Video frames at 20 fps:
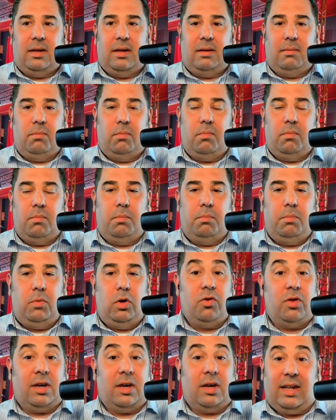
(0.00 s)
to
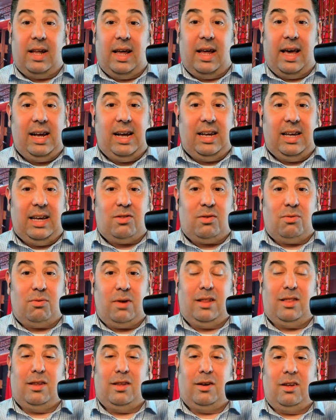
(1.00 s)
music in the 80s,
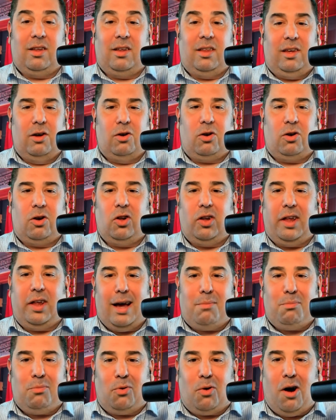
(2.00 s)
right? The
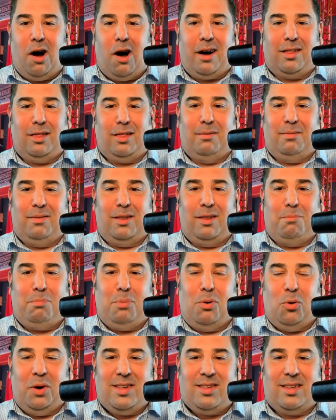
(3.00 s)
glam rock, the
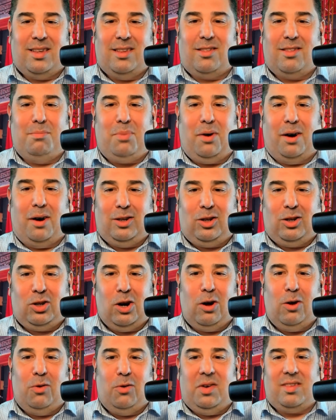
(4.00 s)
Poisons, the Bon
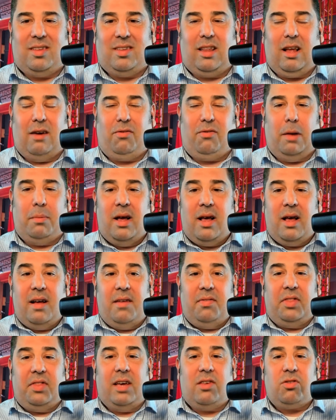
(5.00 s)
Jovis, the Def Leppard,
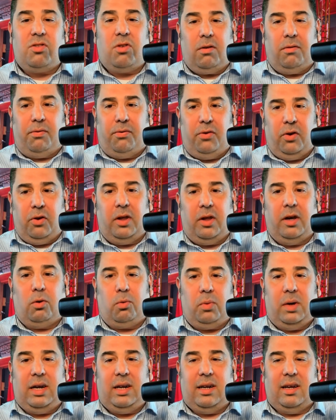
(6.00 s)
they started filling
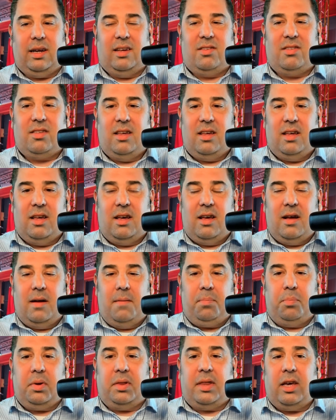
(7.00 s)
arenas,
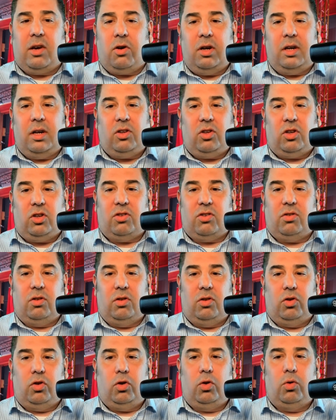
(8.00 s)
but they couldn't just
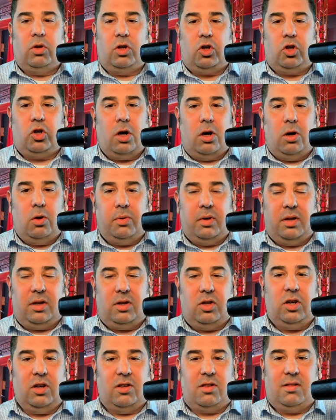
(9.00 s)
do a show
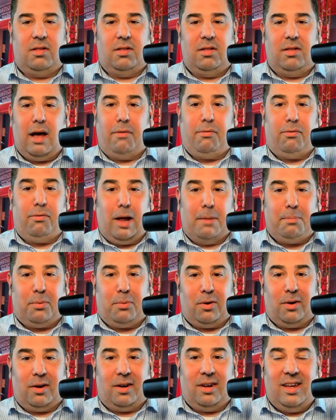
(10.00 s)
with just Def
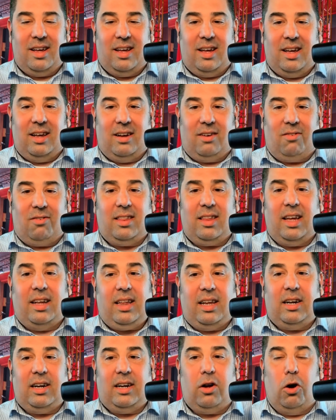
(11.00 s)
Leppard, right? They
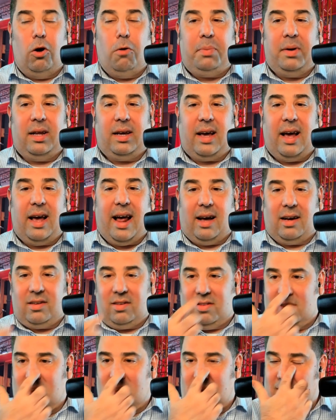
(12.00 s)
needed opening
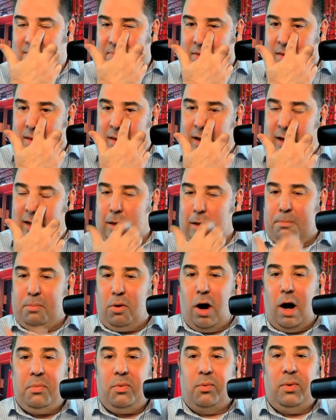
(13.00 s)
acts. And the
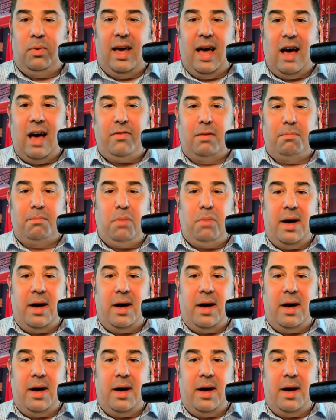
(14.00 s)
problem we have in